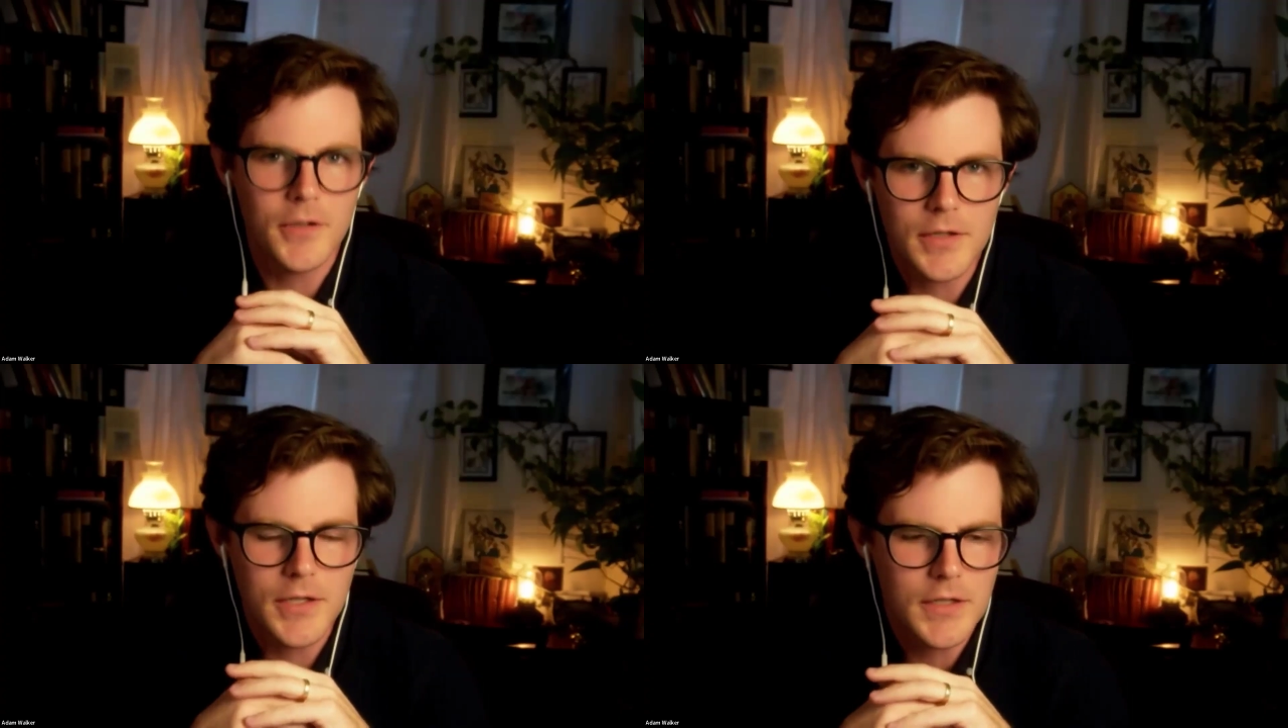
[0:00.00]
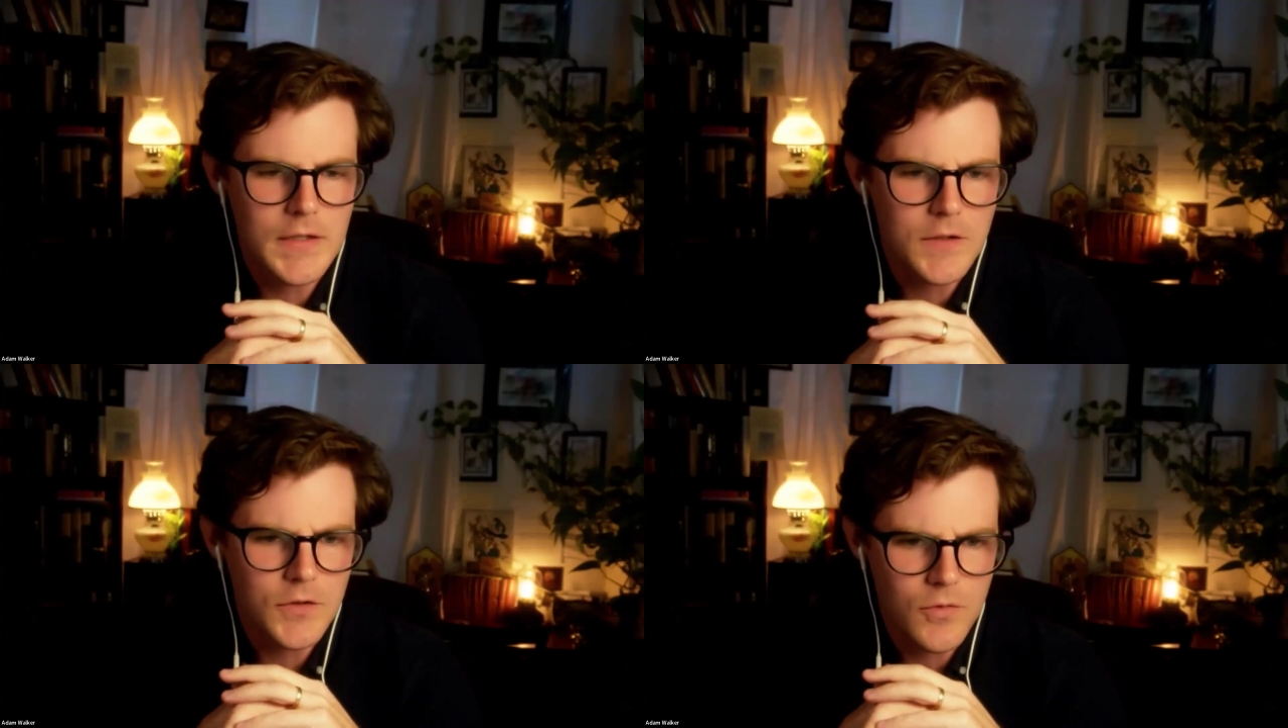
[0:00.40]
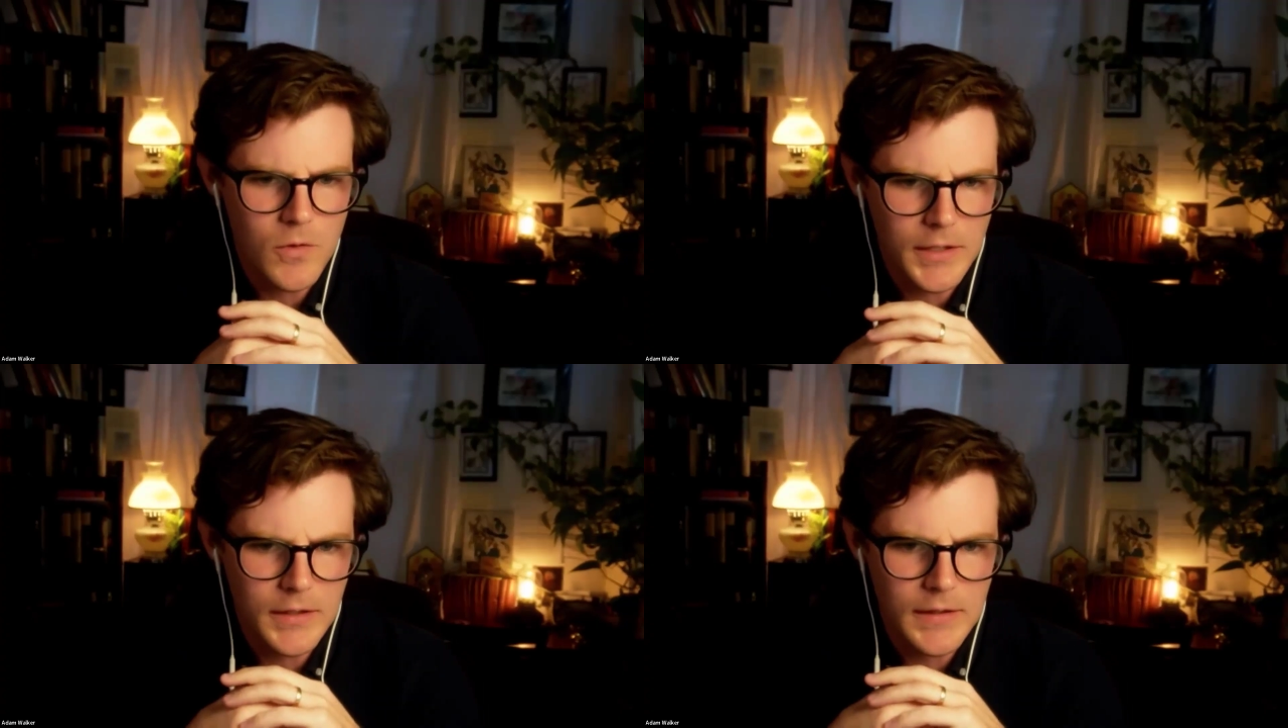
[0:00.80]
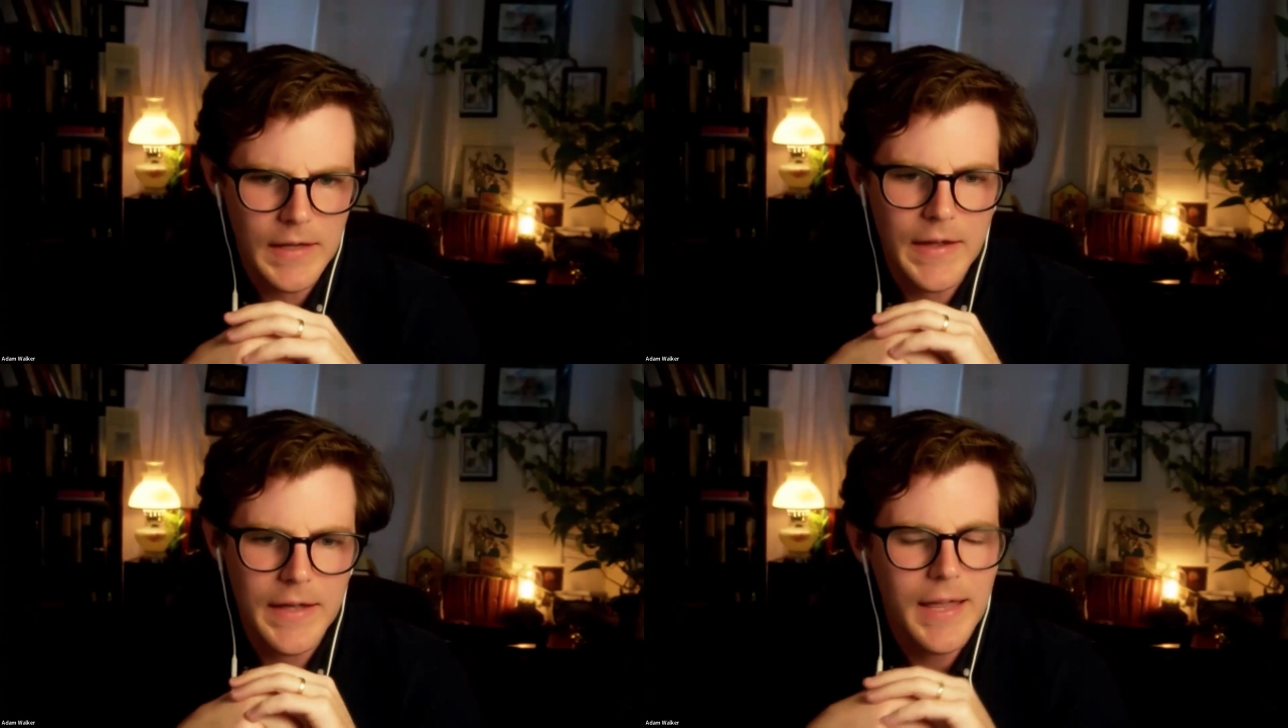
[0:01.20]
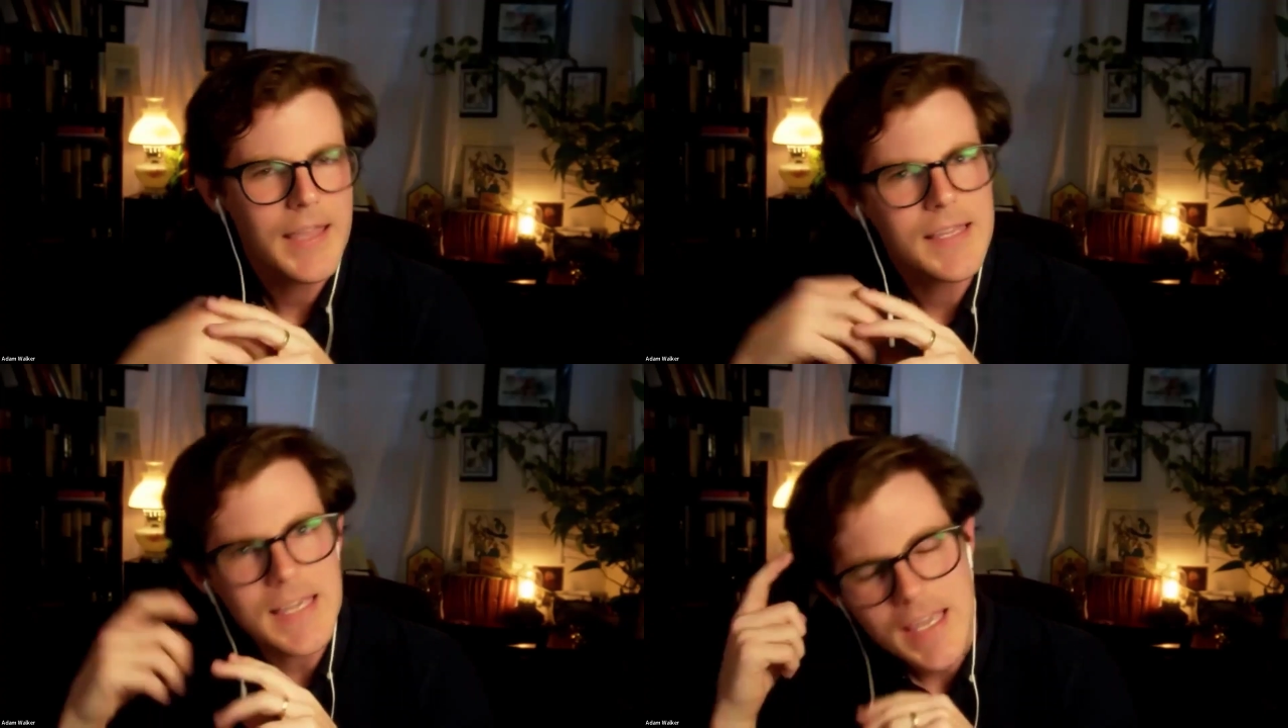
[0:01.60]
earlier in the story.
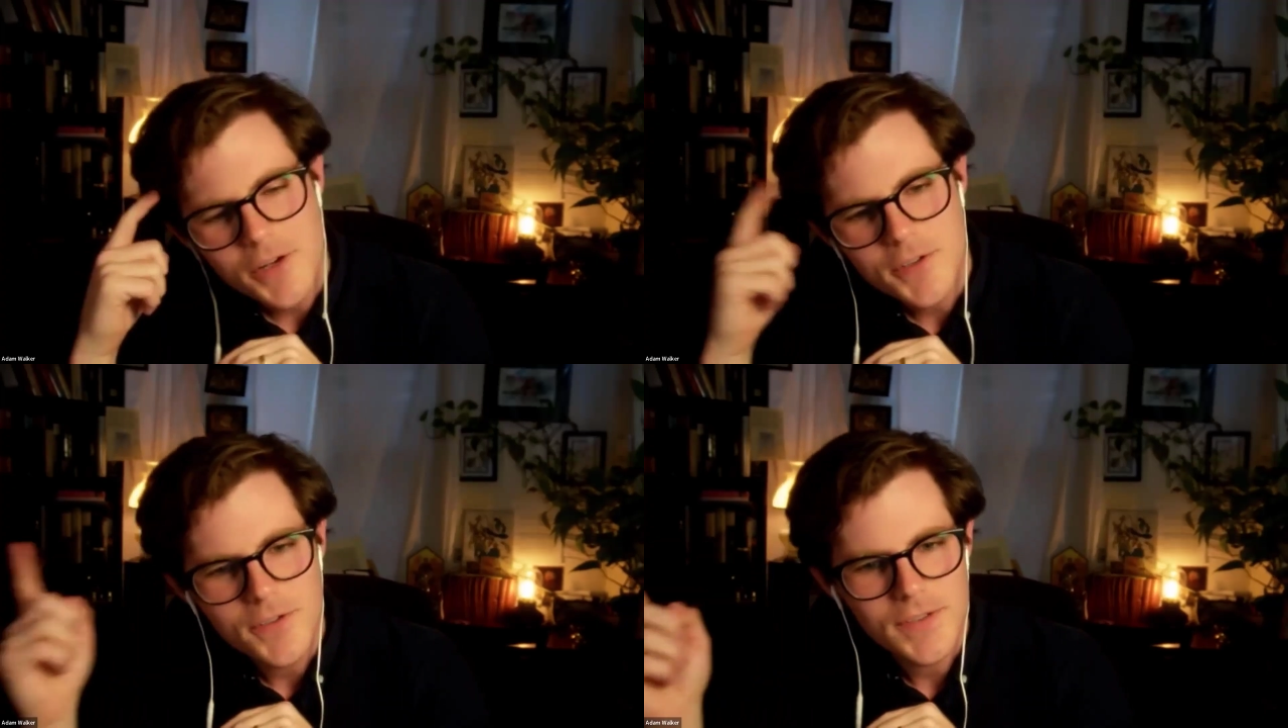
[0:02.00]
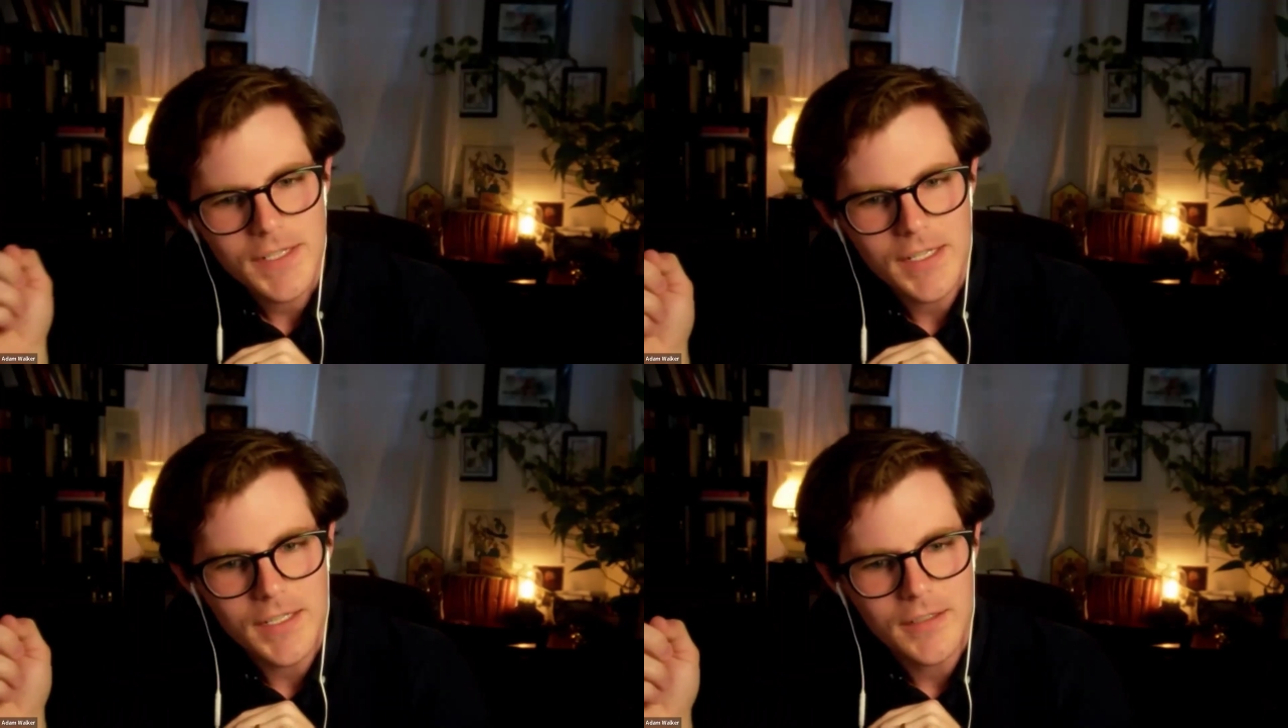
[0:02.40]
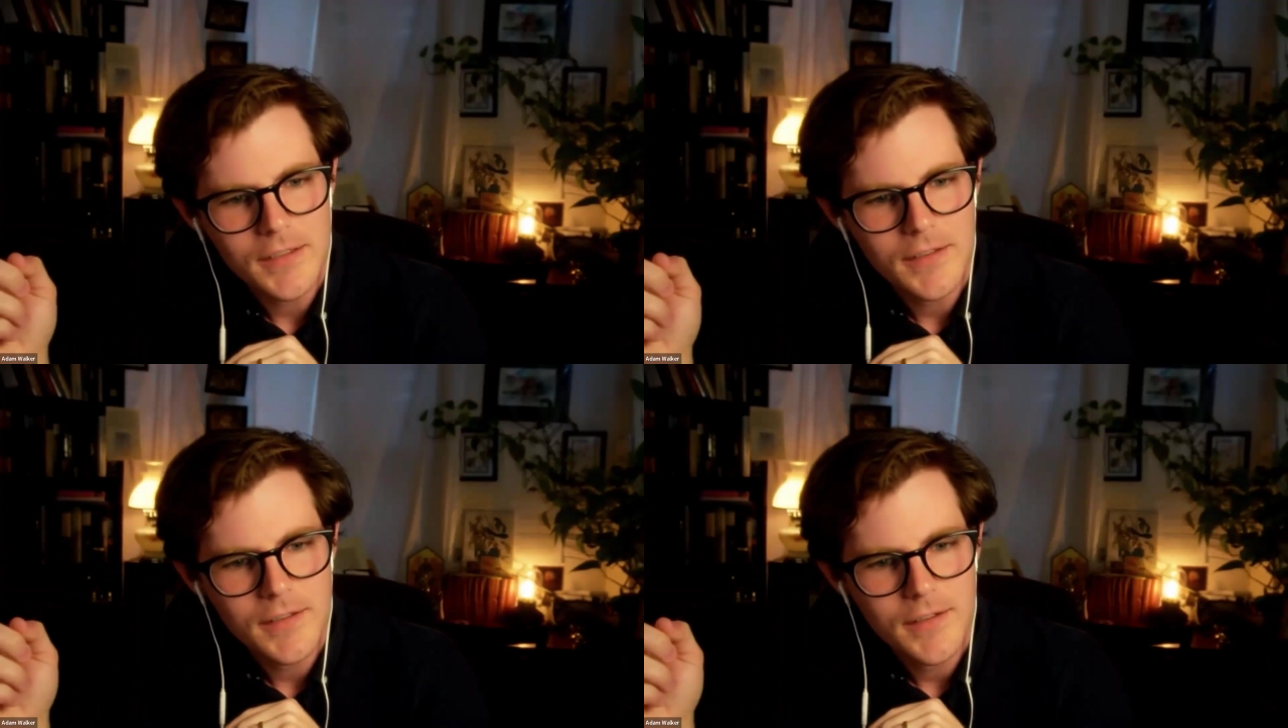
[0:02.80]
He hears her singing